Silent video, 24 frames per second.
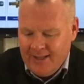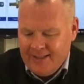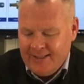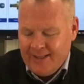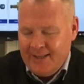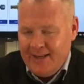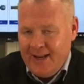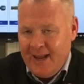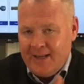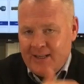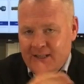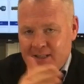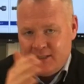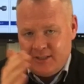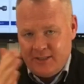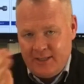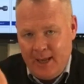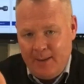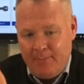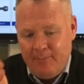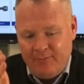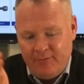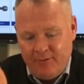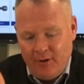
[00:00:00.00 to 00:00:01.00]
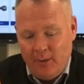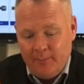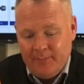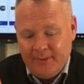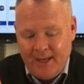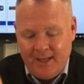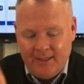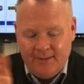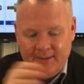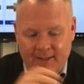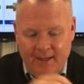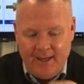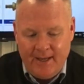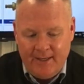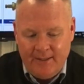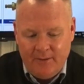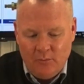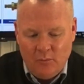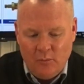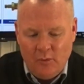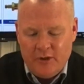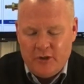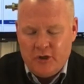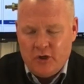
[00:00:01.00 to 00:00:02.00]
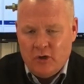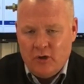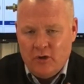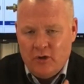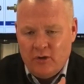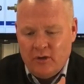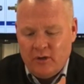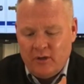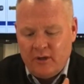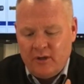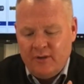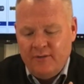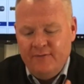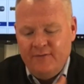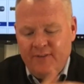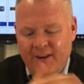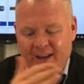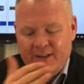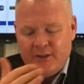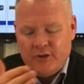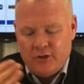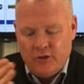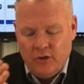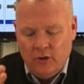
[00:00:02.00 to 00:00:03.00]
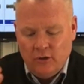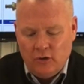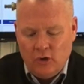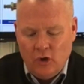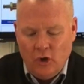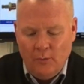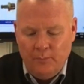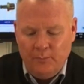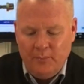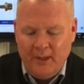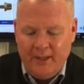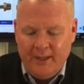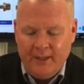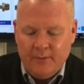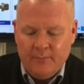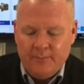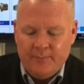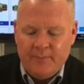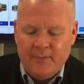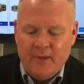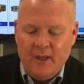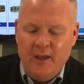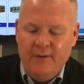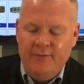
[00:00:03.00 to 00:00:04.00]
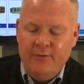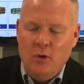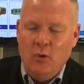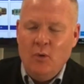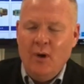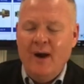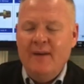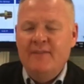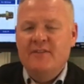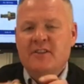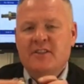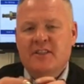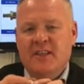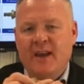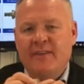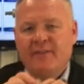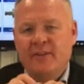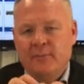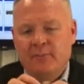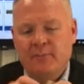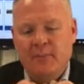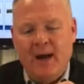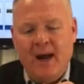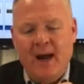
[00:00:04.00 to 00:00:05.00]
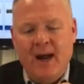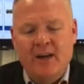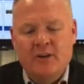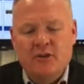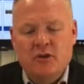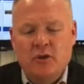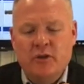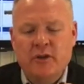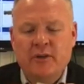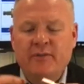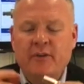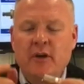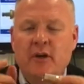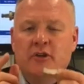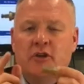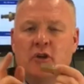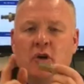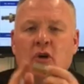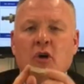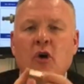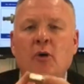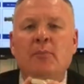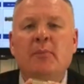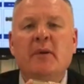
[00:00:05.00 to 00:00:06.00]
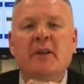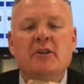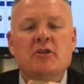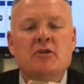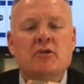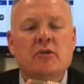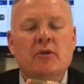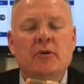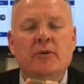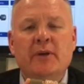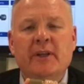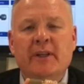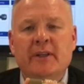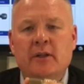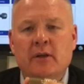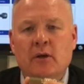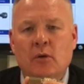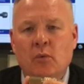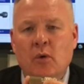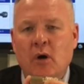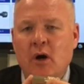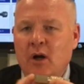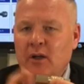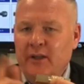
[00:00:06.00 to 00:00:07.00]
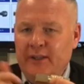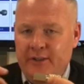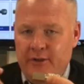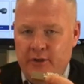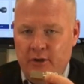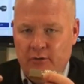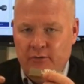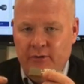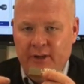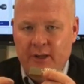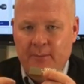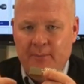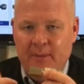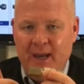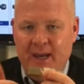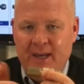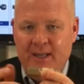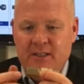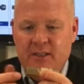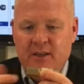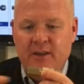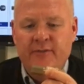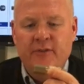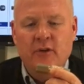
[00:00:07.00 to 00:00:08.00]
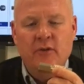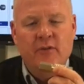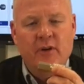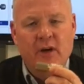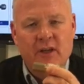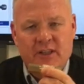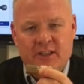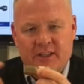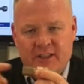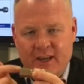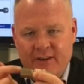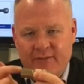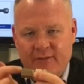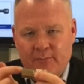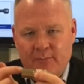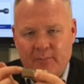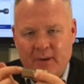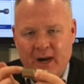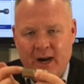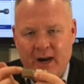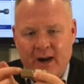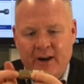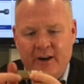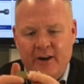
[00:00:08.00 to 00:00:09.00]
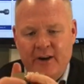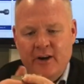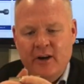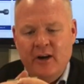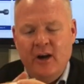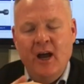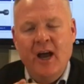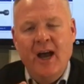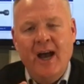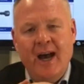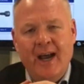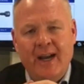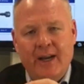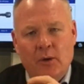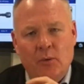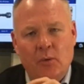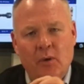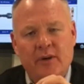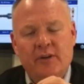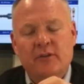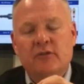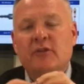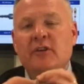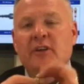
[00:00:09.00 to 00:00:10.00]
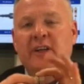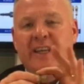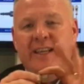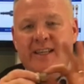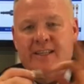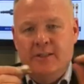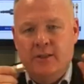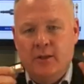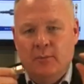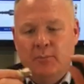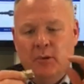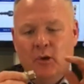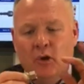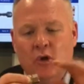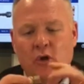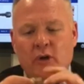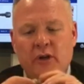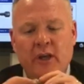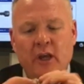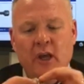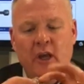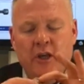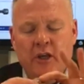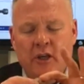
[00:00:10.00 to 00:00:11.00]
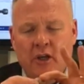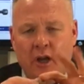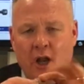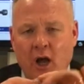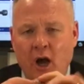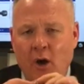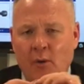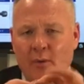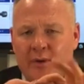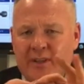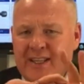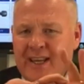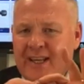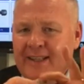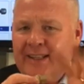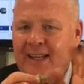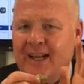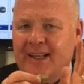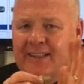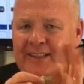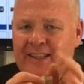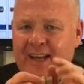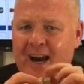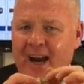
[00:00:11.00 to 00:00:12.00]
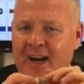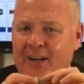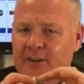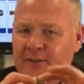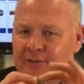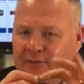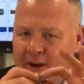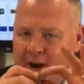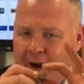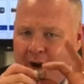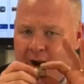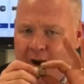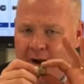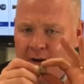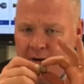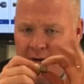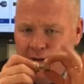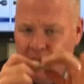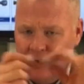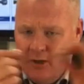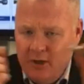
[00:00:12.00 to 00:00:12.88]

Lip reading: The next step from that then, with your conventional coupling, if you have 7 bar, so you've got your coupling screwed into the wall, into your ring mains, if you've got 7 bar here and I want to release the plug, you'll always get that dart of air.